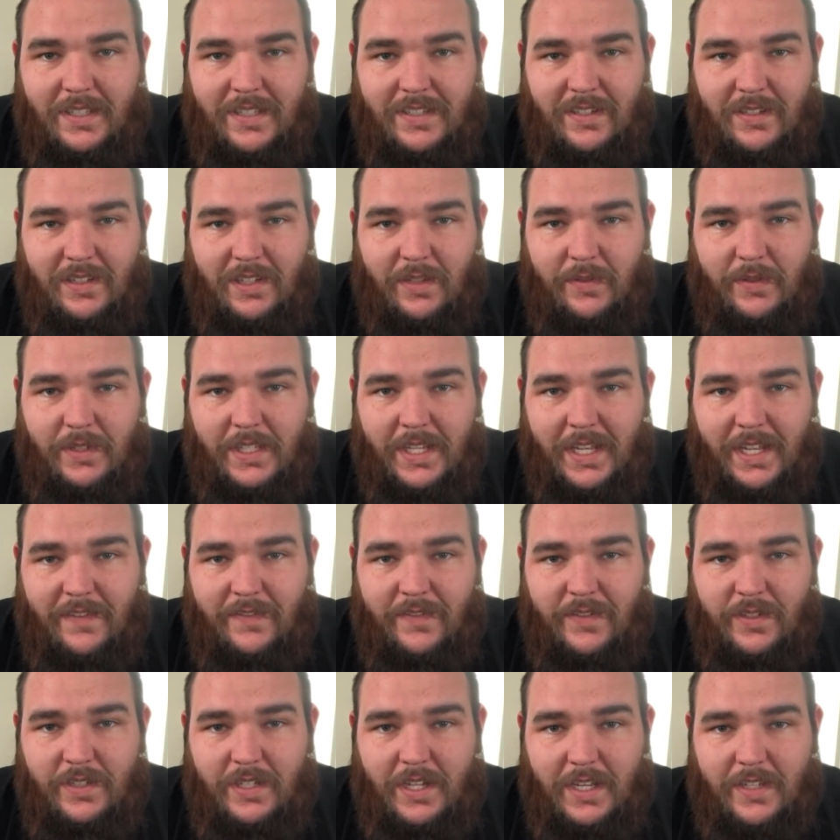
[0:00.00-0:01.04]
That's all I really have
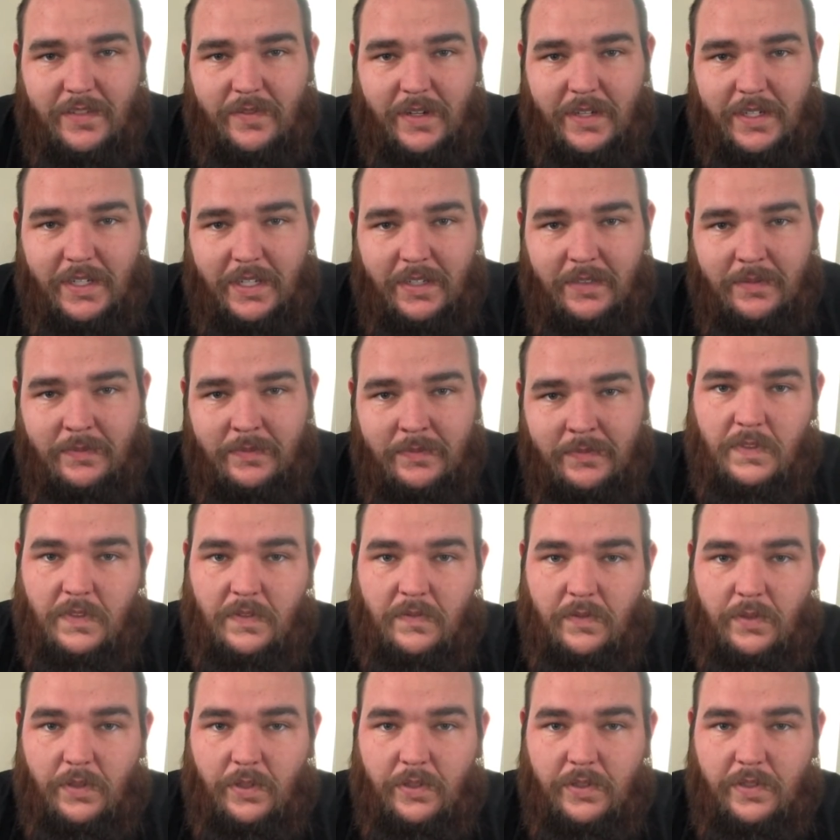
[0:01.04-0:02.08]
for you guys right now.
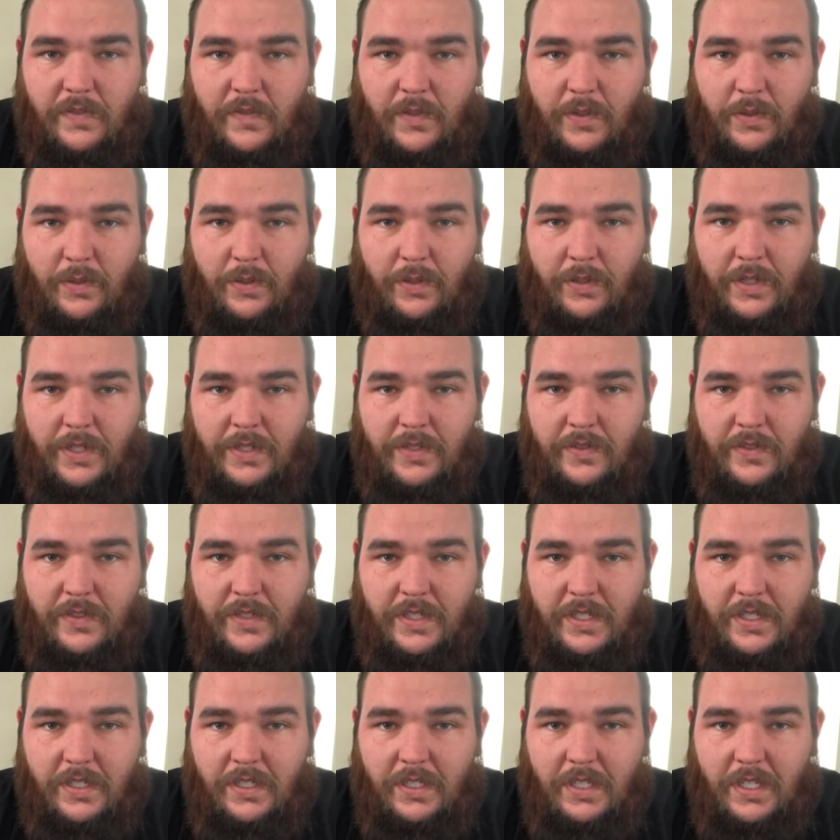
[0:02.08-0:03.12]
For those of you who are
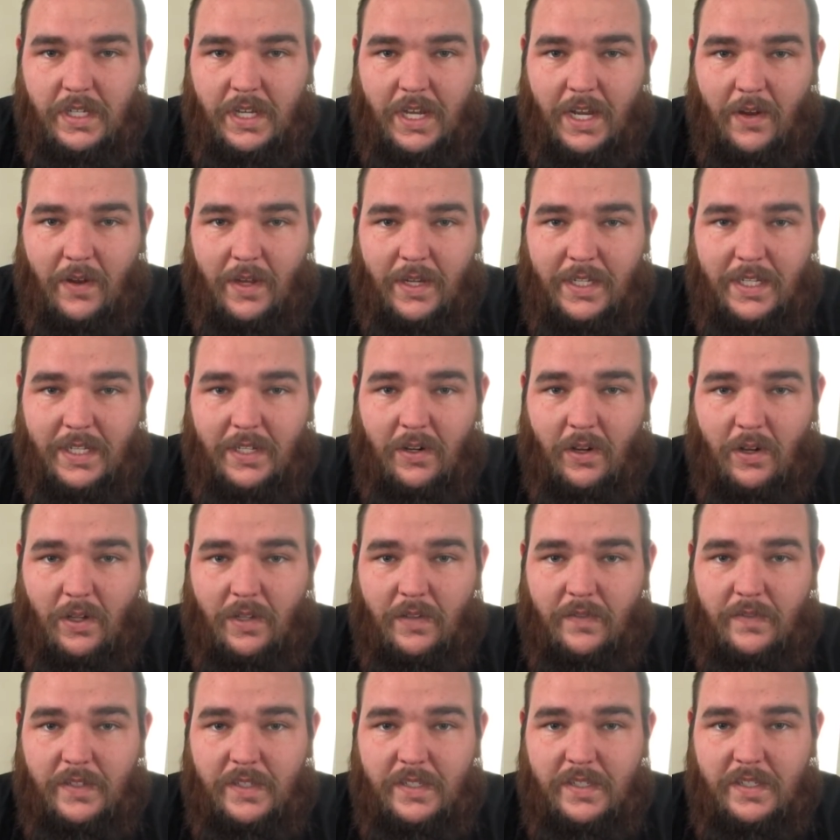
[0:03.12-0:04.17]
interested in how I get all
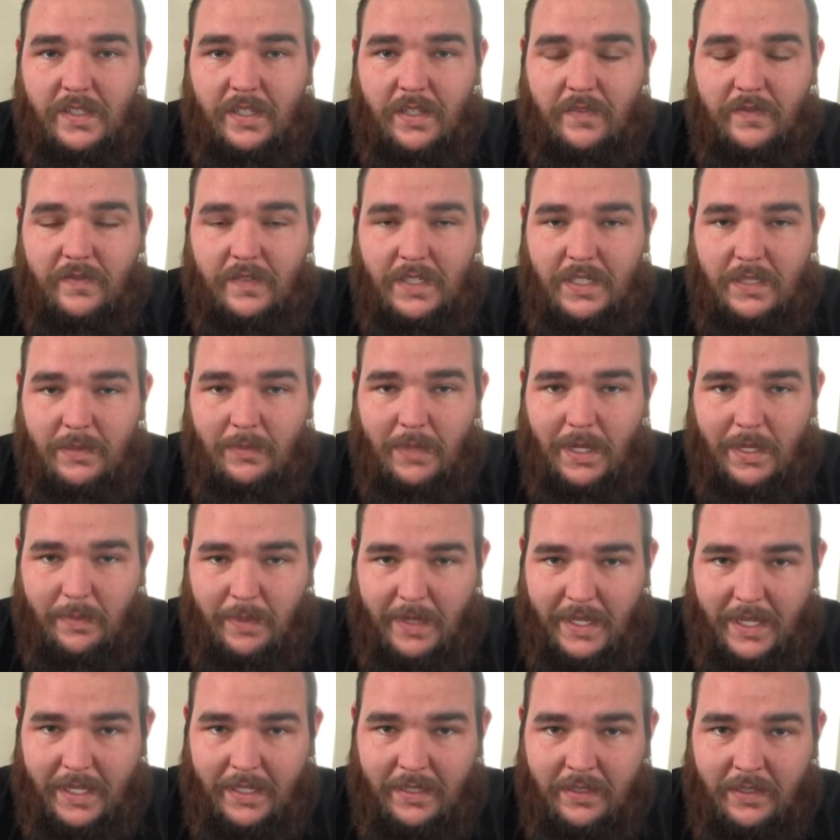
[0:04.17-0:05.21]
of this stuff in my
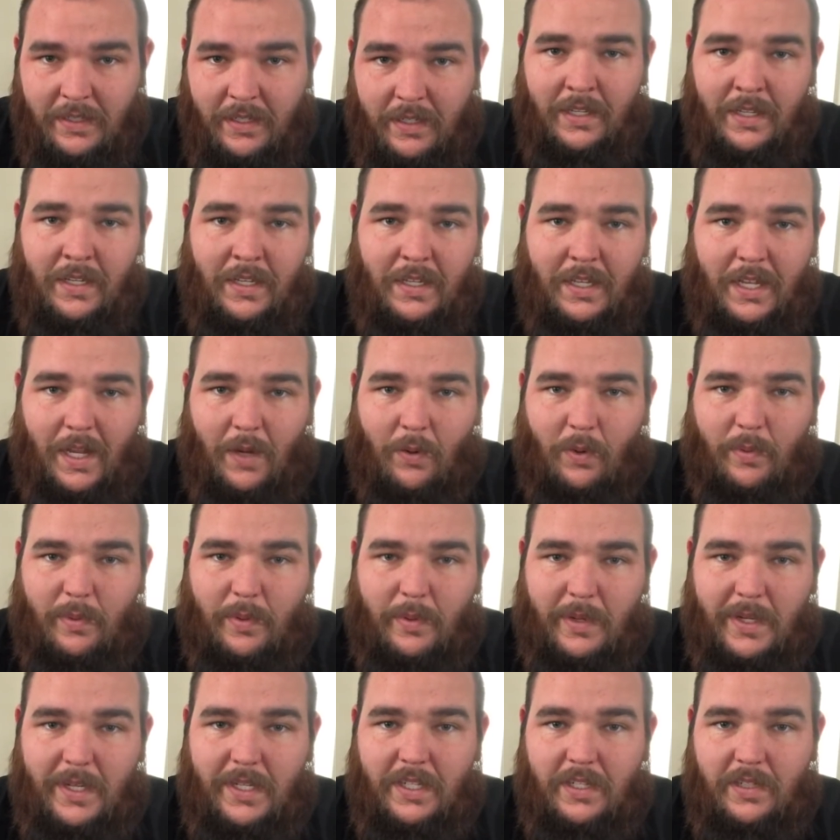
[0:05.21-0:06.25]
pack, I will
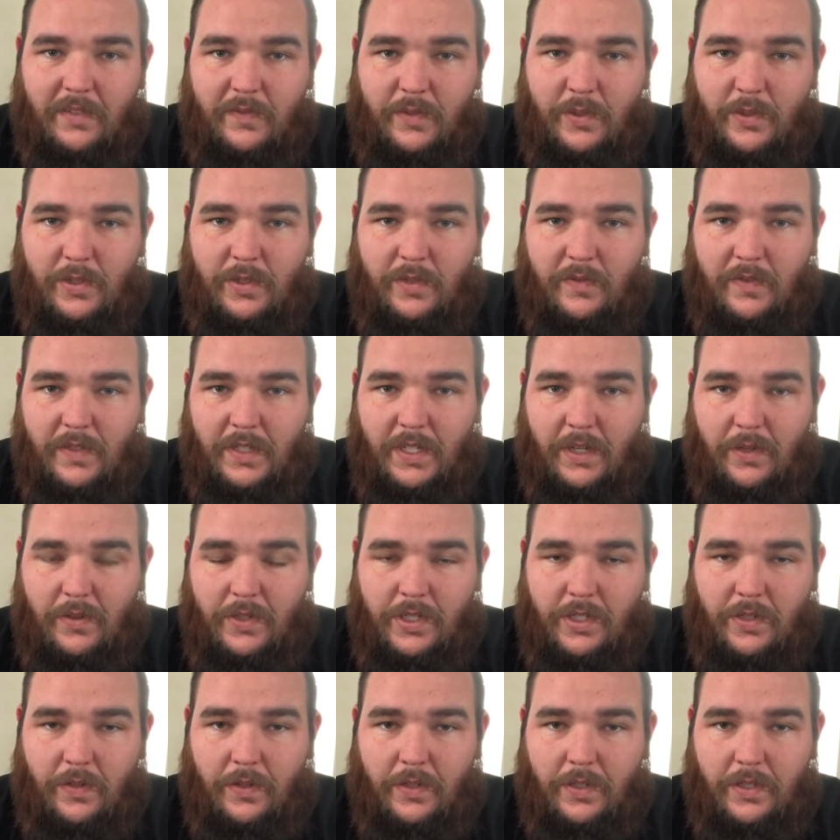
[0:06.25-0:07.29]
be making a future video
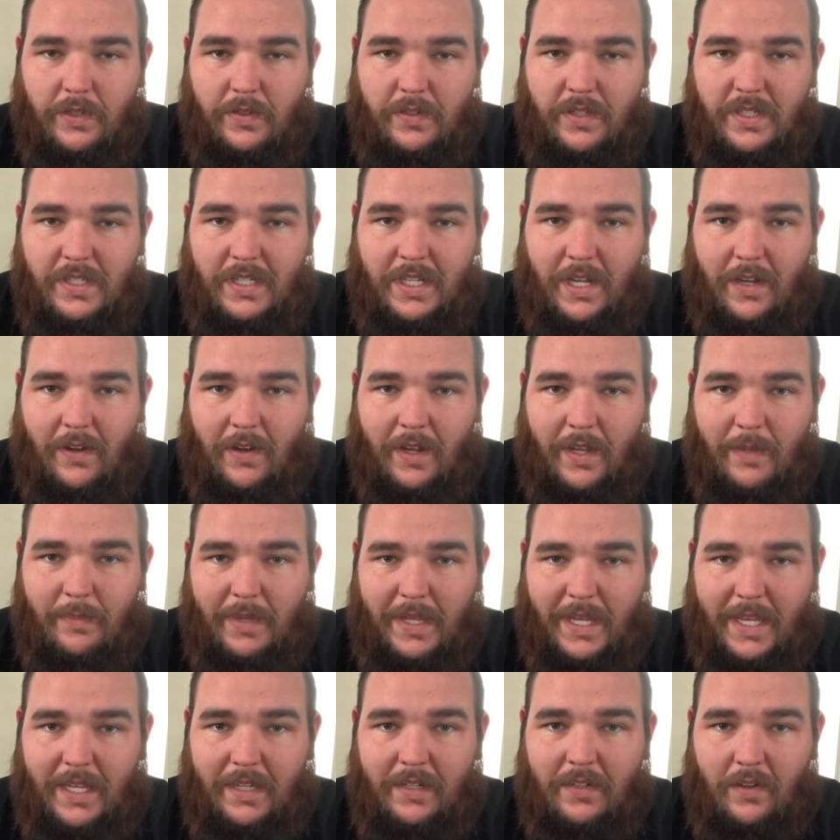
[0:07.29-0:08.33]
showing you just how I
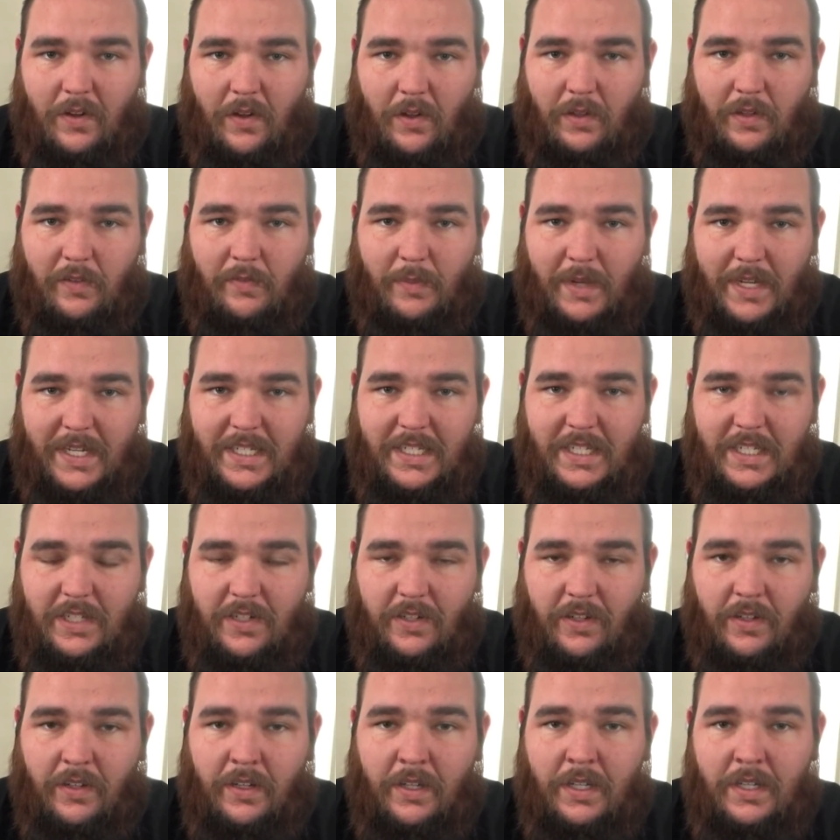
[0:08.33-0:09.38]
pack all of my
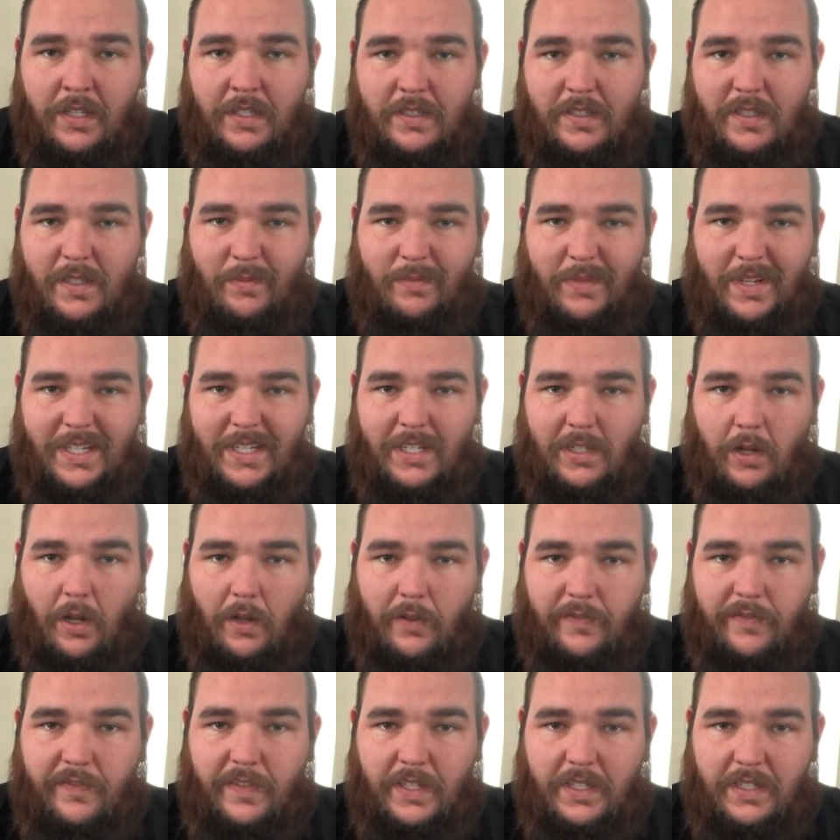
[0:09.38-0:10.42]
gear to make it all
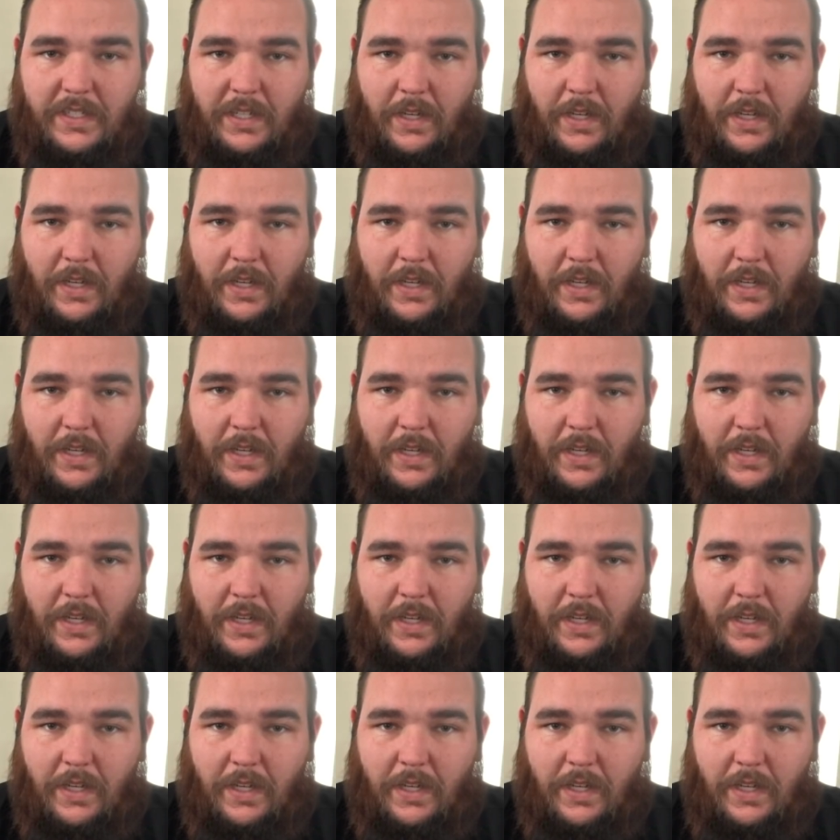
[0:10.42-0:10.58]
fit